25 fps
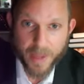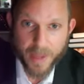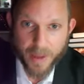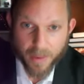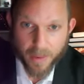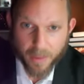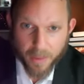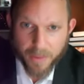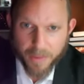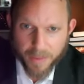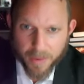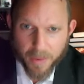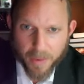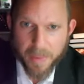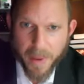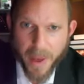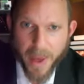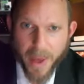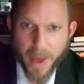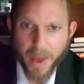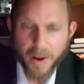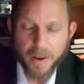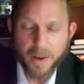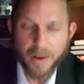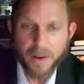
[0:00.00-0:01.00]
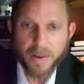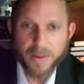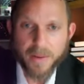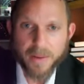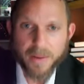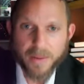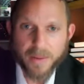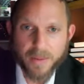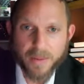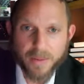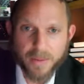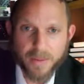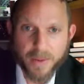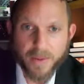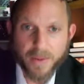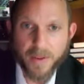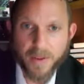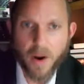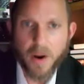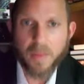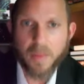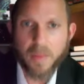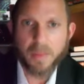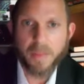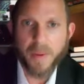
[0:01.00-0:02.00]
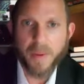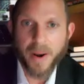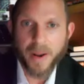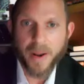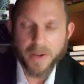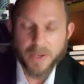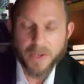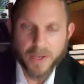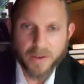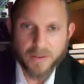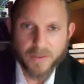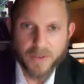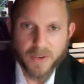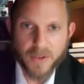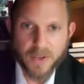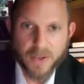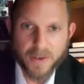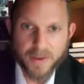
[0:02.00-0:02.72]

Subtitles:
We feel bad, feel terrible about ourselves.